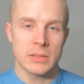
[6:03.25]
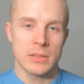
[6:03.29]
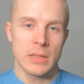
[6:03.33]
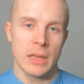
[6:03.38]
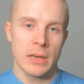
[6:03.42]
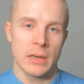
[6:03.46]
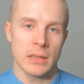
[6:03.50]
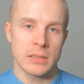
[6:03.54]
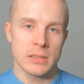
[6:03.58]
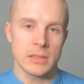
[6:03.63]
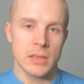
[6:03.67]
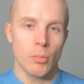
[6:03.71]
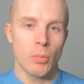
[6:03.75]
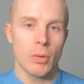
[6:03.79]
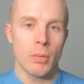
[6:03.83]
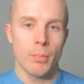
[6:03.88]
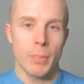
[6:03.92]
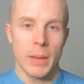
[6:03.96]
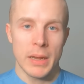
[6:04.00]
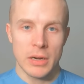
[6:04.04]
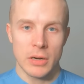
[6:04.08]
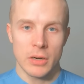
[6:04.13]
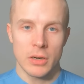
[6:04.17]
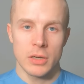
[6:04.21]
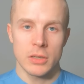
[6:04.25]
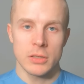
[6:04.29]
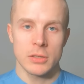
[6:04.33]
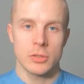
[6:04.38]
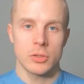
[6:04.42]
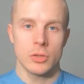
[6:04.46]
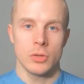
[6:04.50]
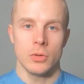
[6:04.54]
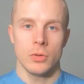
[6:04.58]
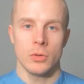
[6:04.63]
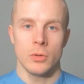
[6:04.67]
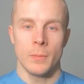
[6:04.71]
then it's somewhat better
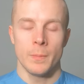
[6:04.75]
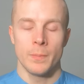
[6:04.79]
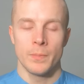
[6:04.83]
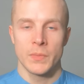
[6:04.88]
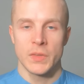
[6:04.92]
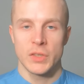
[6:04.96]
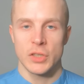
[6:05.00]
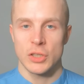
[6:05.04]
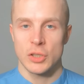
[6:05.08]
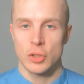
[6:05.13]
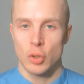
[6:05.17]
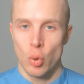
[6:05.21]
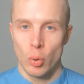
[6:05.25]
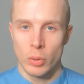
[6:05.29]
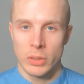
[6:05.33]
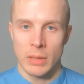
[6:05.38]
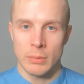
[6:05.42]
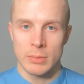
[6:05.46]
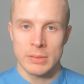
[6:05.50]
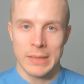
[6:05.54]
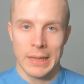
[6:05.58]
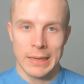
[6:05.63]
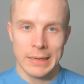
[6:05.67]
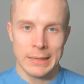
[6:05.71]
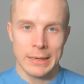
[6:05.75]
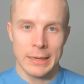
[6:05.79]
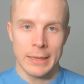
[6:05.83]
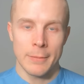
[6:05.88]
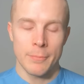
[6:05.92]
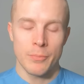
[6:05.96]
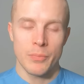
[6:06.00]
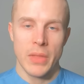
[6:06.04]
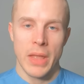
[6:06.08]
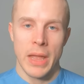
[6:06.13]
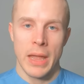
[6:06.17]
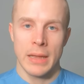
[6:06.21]
to just cook them
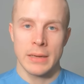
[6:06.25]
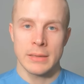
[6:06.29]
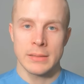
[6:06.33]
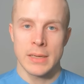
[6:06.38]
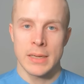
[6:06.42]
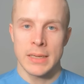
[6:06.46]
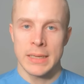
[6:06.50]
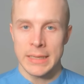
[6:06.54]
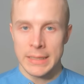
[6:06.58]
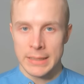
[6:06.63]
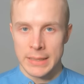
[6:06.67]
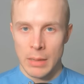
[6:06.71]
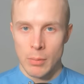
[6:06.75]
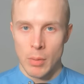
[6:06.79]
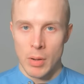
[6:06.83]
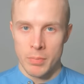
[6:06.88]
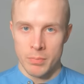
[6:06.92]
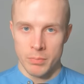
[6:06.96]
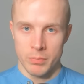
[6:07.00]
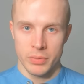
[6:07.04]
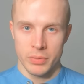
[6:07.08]
slightly and heat them up.